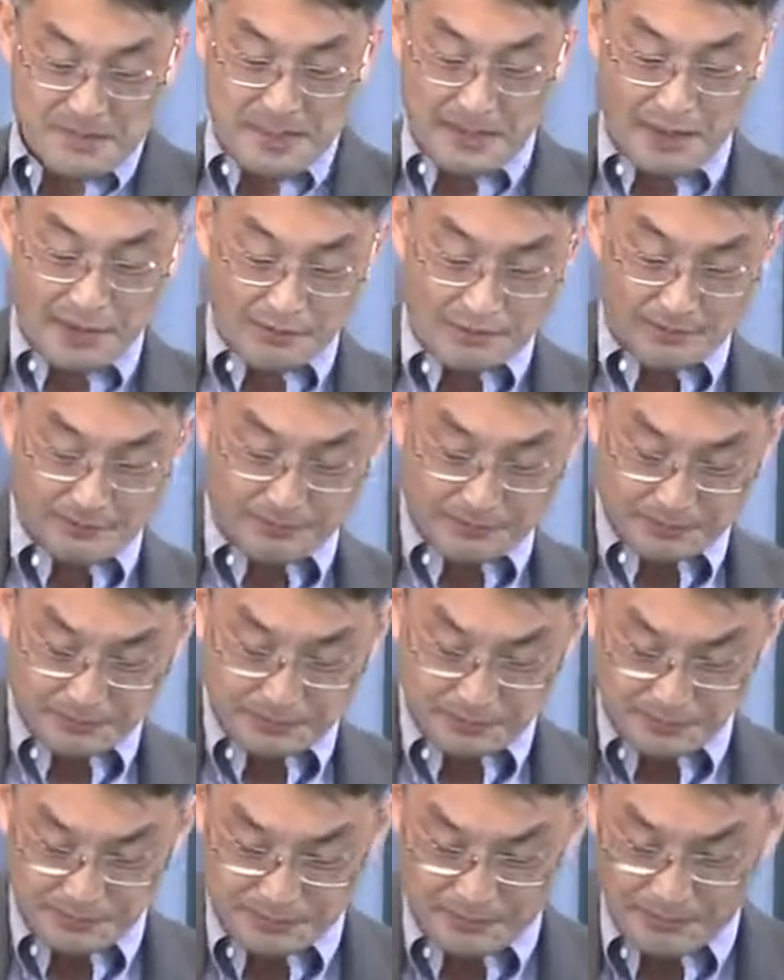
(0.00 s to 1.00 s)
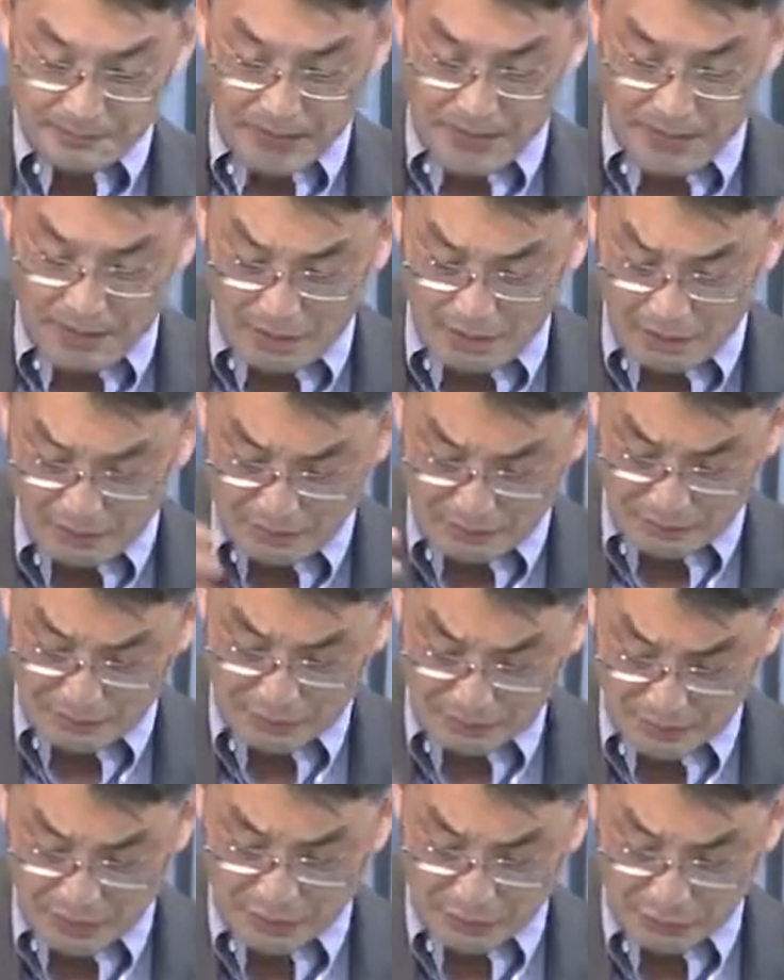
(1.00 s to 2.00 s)
or uh, other
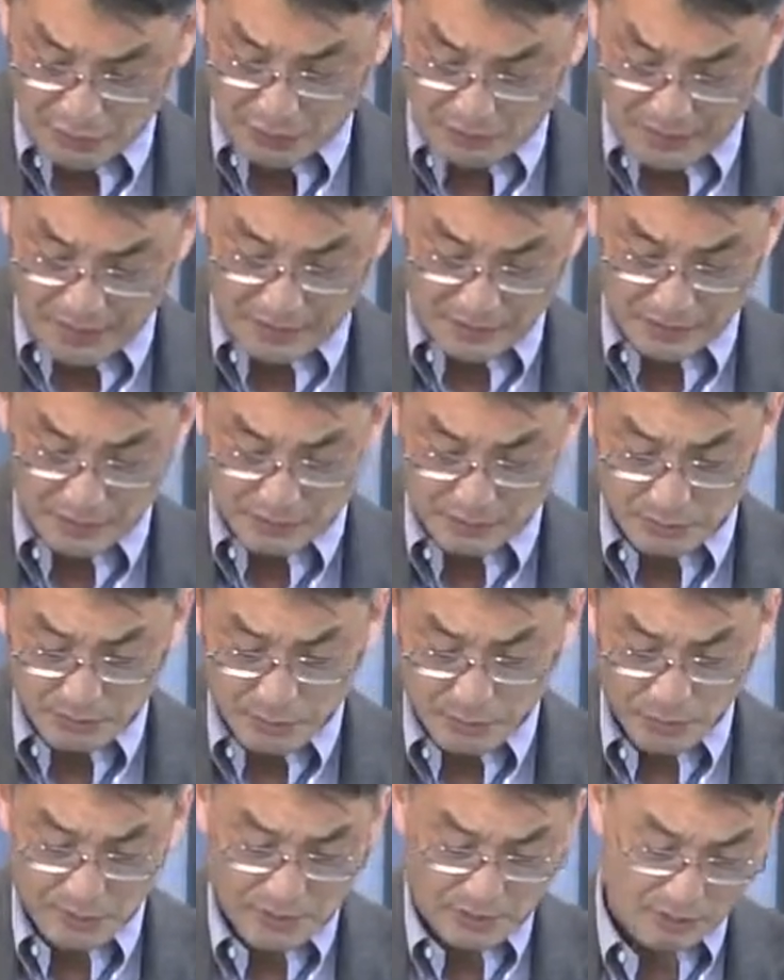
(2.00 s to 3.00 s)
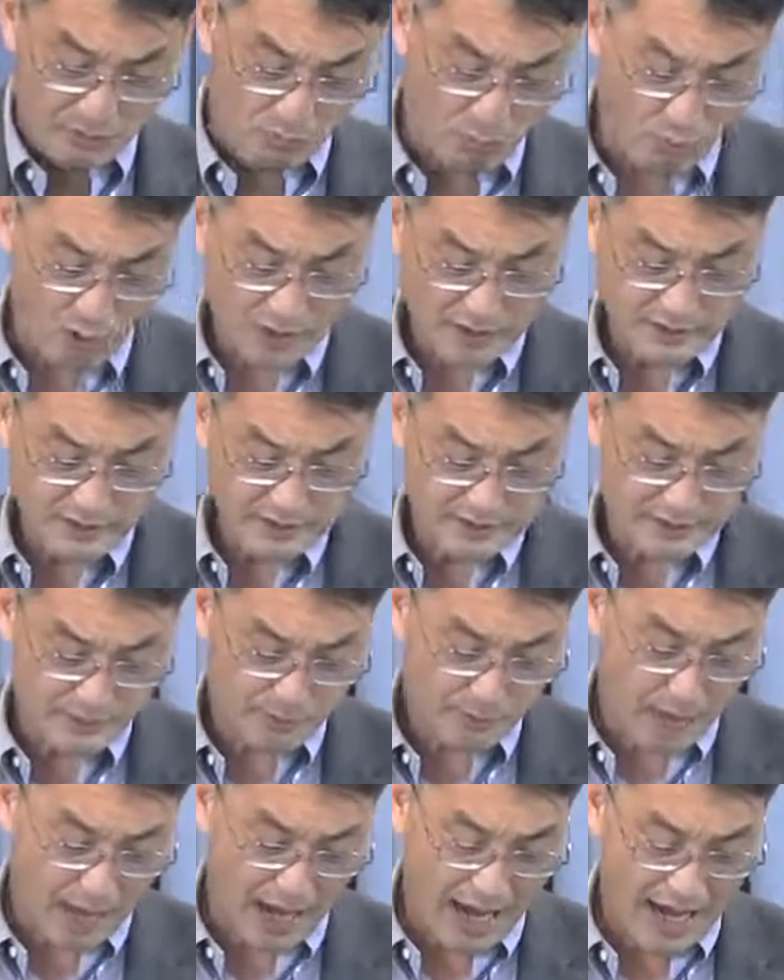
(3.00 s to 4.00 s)
sexual means more than once in the
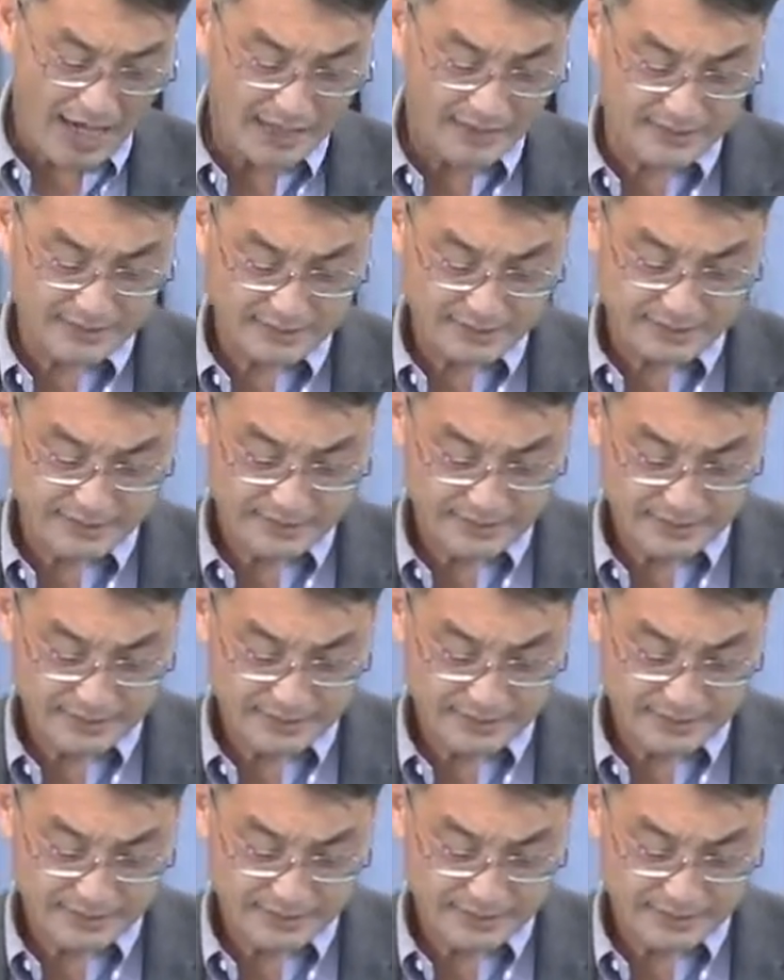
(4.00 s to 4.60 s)
past